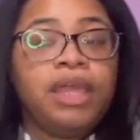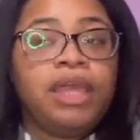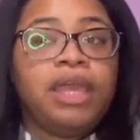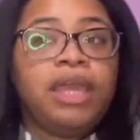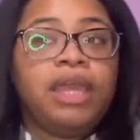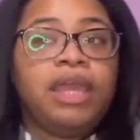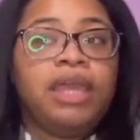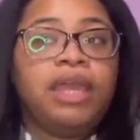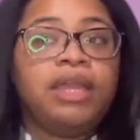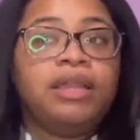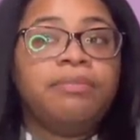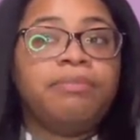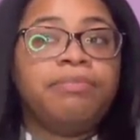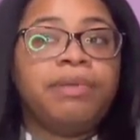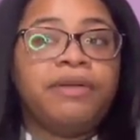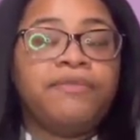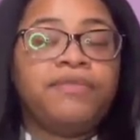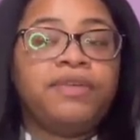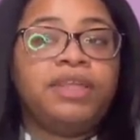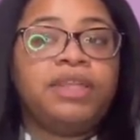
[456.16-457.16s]
And
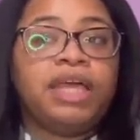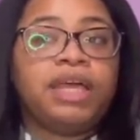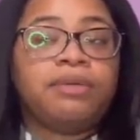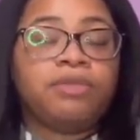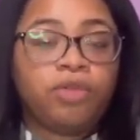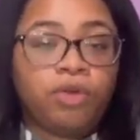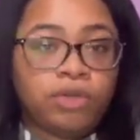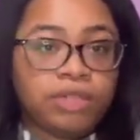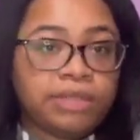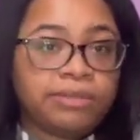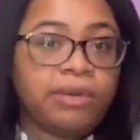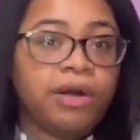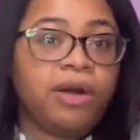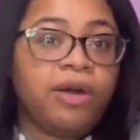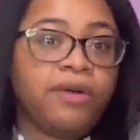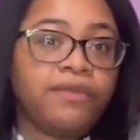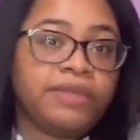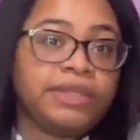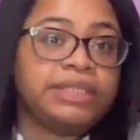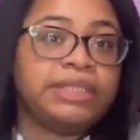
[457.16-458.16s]
Buffy, like, throws him
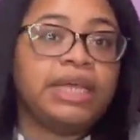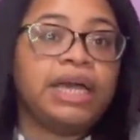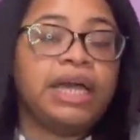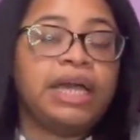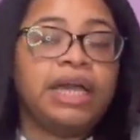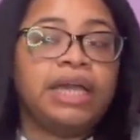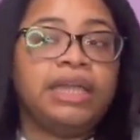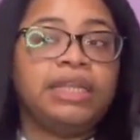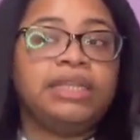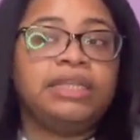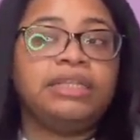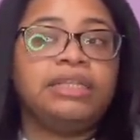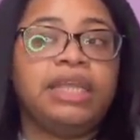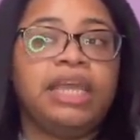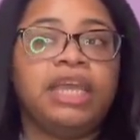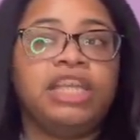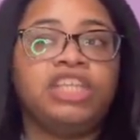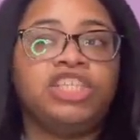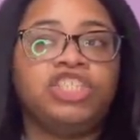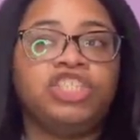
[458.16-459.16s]
off the side.
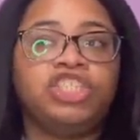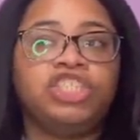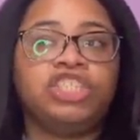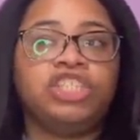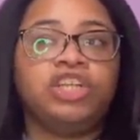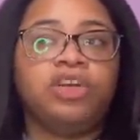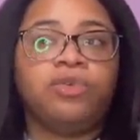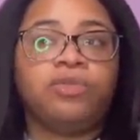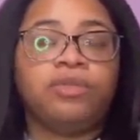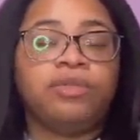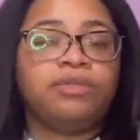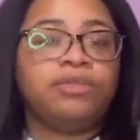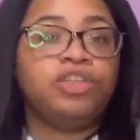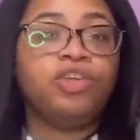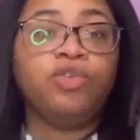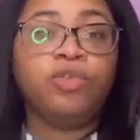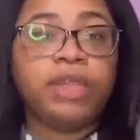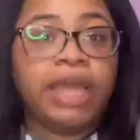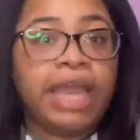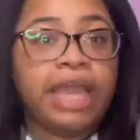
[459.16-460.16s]
And, you know,
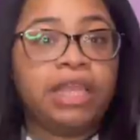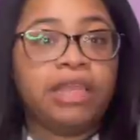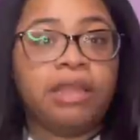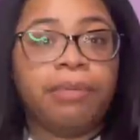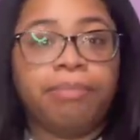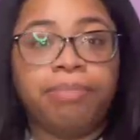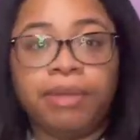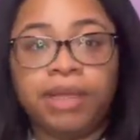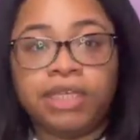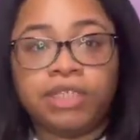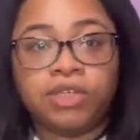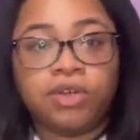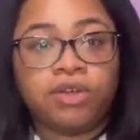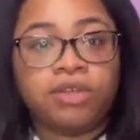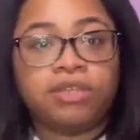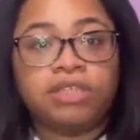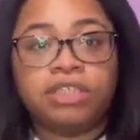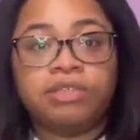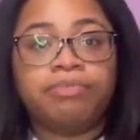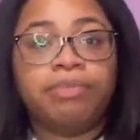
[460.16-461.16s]
too late, the blood
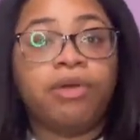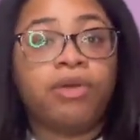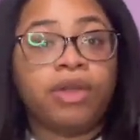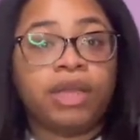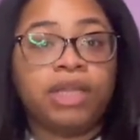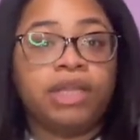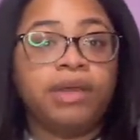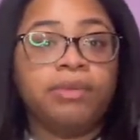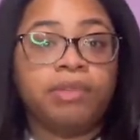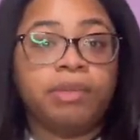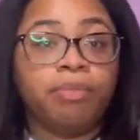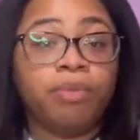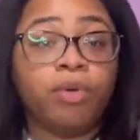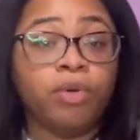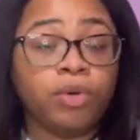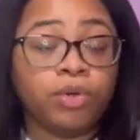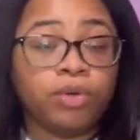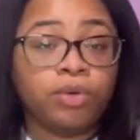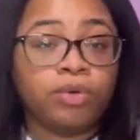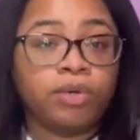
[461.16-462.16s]
starts sparking up the
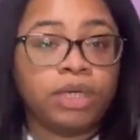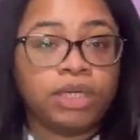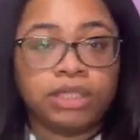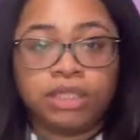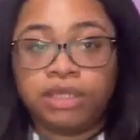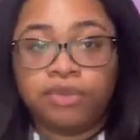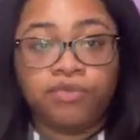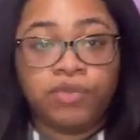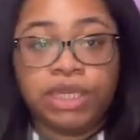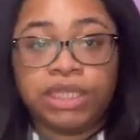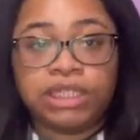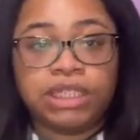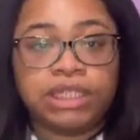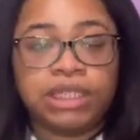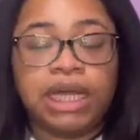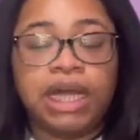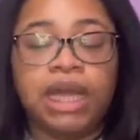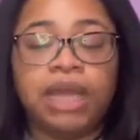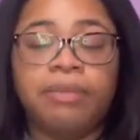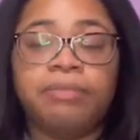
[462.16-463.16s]
portal because they reached the
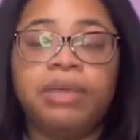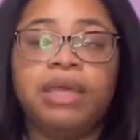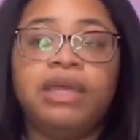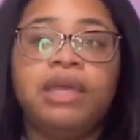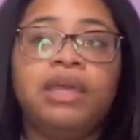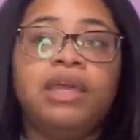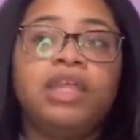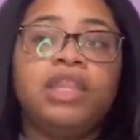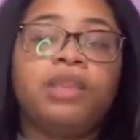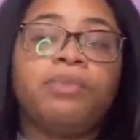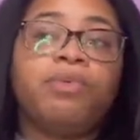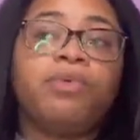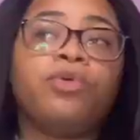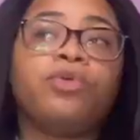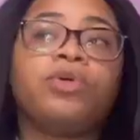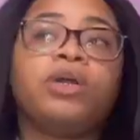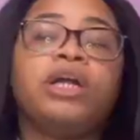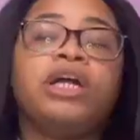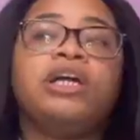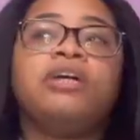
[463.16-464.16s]
time. The
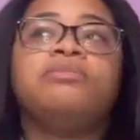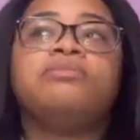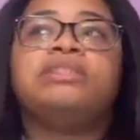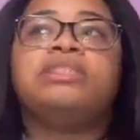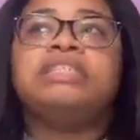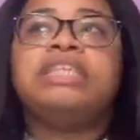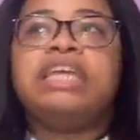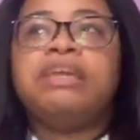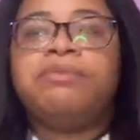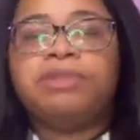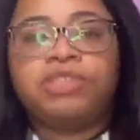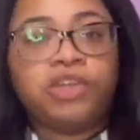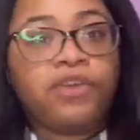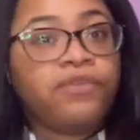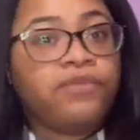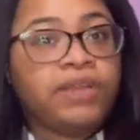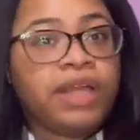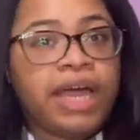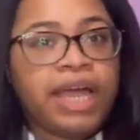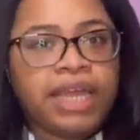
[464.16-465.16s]
portal comes, demons start
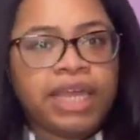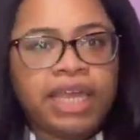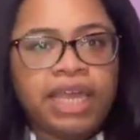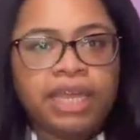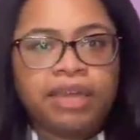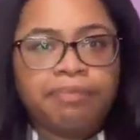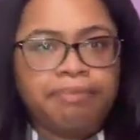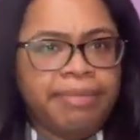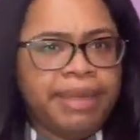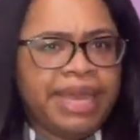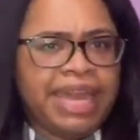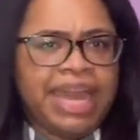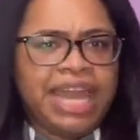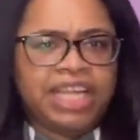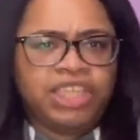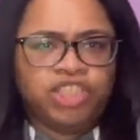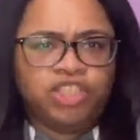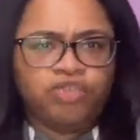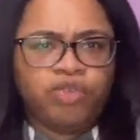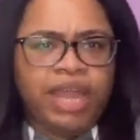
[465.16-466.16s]
flying in,
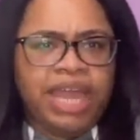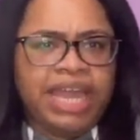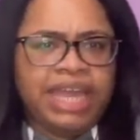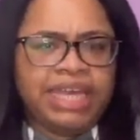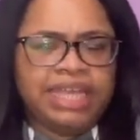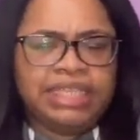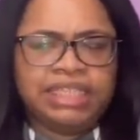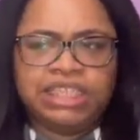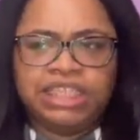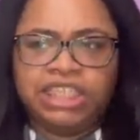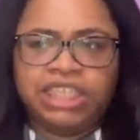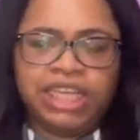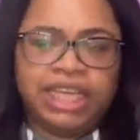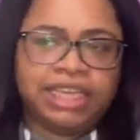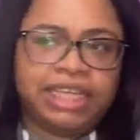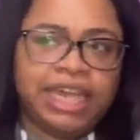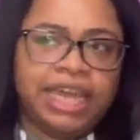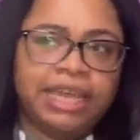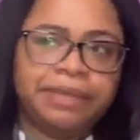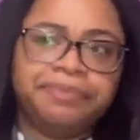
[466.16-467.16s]
big-ass dragons and shit like
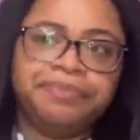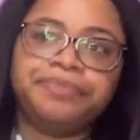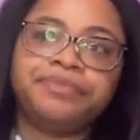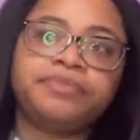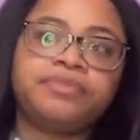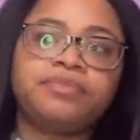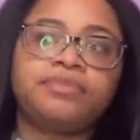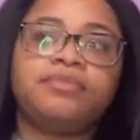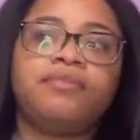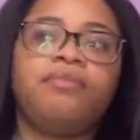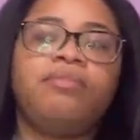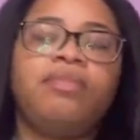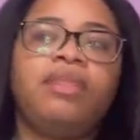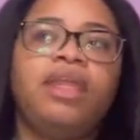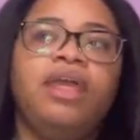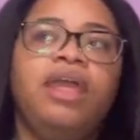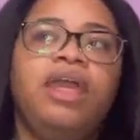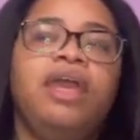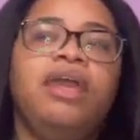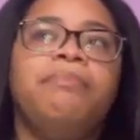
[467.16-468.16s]
that.
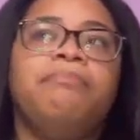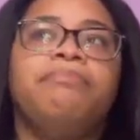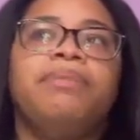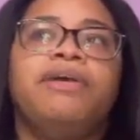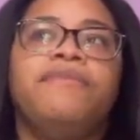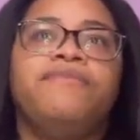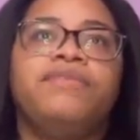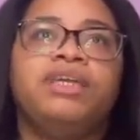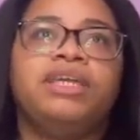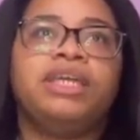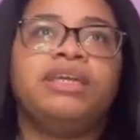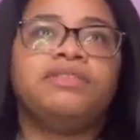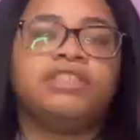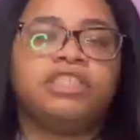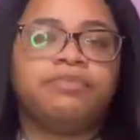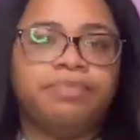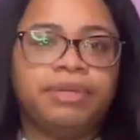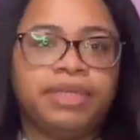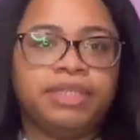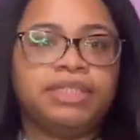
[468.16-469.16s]
And Buffy gives a
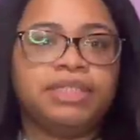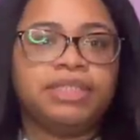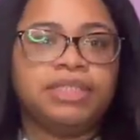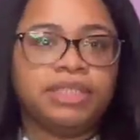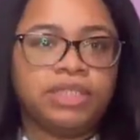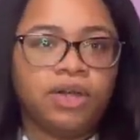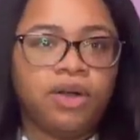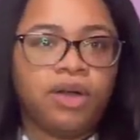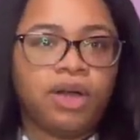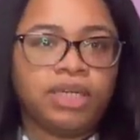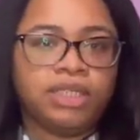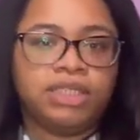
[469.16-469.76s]
speech to Dawn.